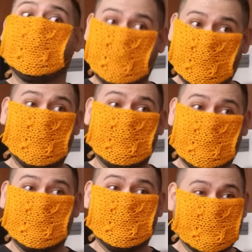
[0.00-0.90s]
Whatever
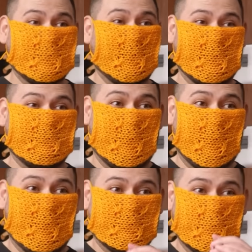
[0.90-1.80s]
you say,
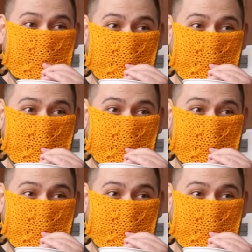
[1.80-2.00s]
Mom.